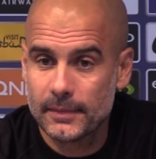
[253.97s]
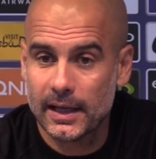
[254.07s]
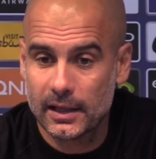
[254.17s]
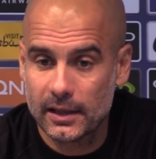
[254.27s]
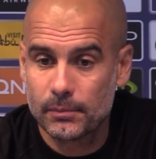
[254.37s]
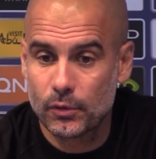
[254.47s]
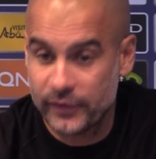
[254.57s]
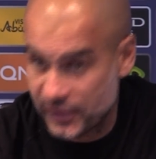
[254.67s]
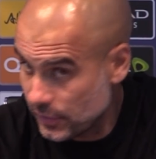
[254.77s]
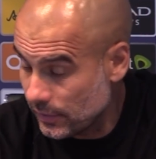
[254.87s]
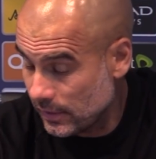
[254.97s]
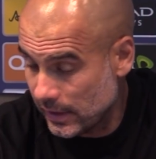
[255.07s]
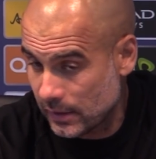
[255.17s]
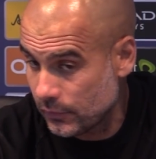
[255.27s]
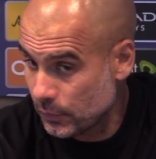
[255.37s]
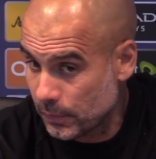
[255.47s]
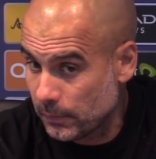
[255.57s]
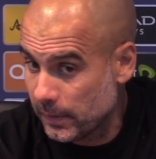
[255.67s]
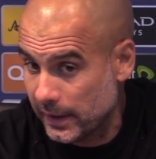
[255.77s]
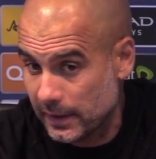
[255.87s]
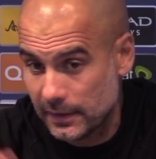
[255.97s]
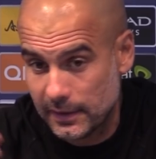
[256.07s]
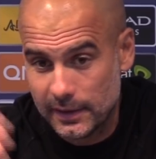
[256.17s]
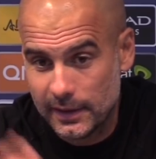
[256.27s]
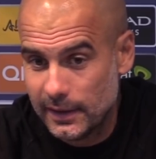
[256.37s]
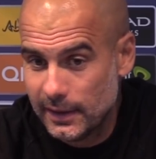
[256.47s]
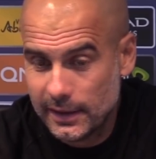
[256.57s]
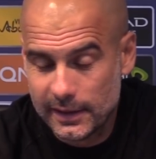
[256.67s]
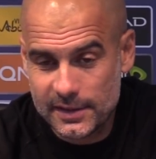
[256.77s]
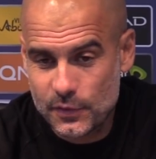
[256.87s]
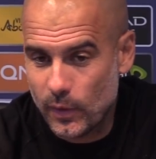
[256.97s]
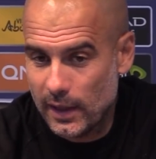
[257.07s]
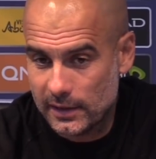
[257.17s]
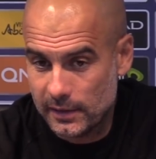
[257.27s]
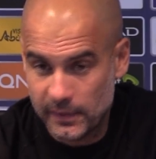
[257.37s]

like a professional, like a football player, his quality.